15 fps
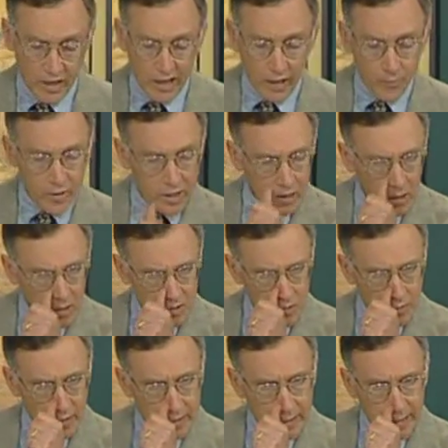Now, because
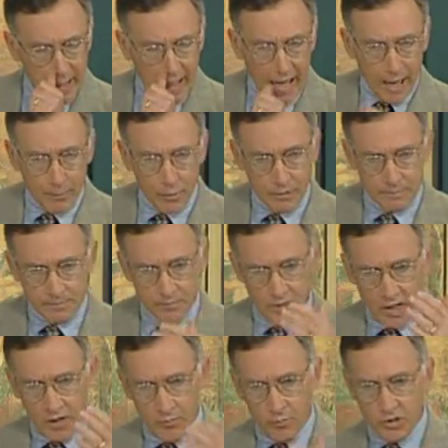of the gap
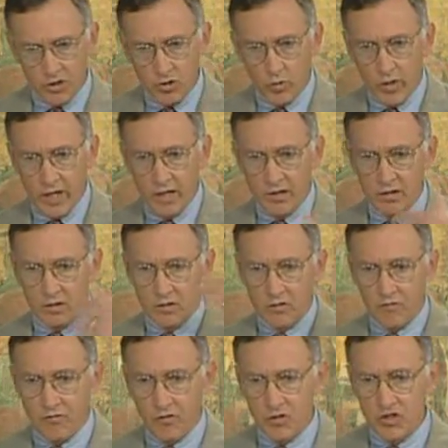between
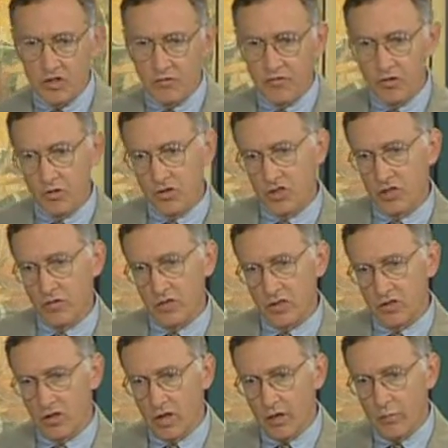the first diffusion of
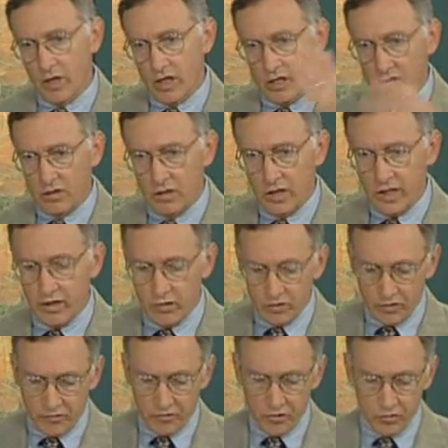the Dharma and the later
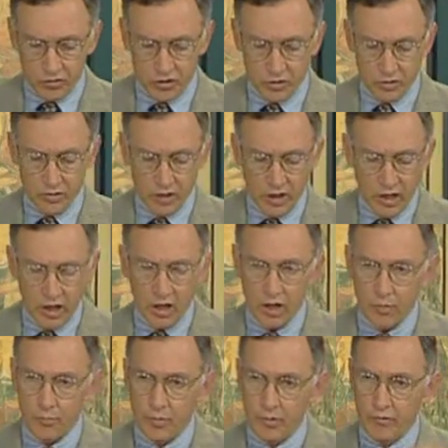diffusion,
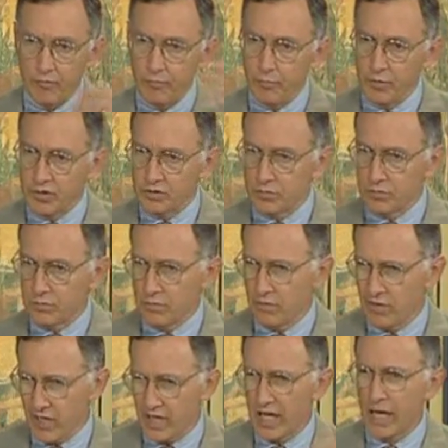but
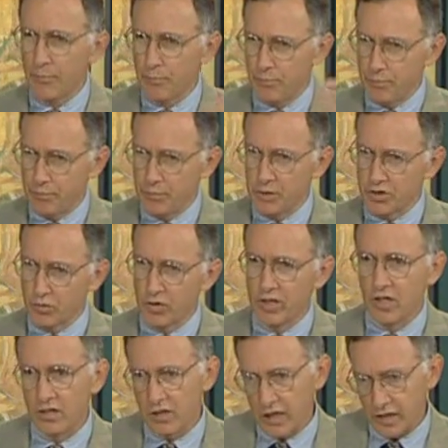the gap
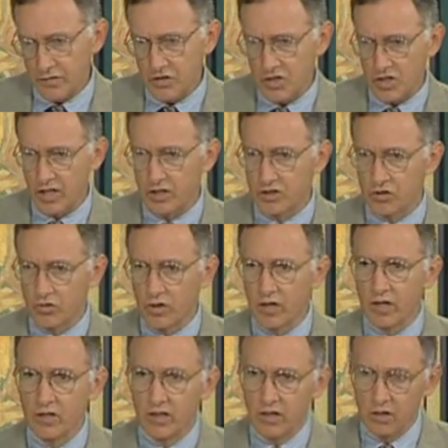between the 9th
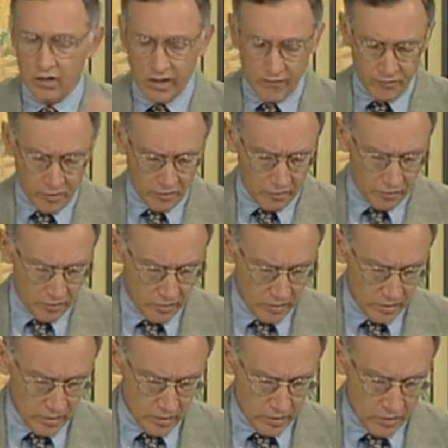century and the 11th
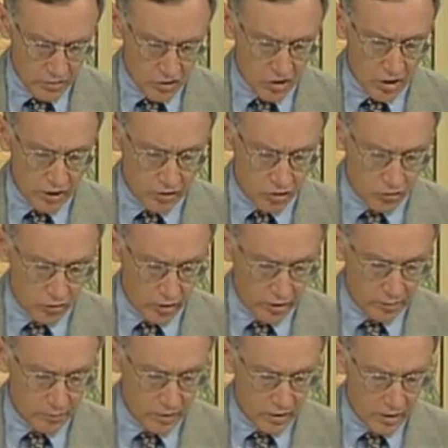
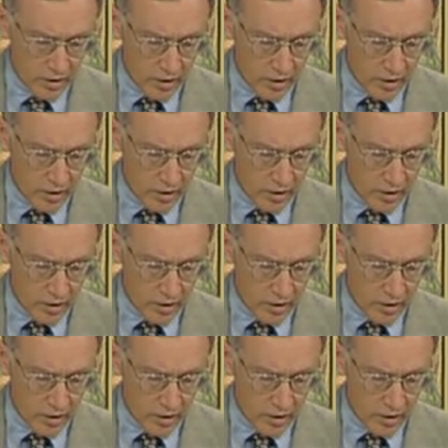century,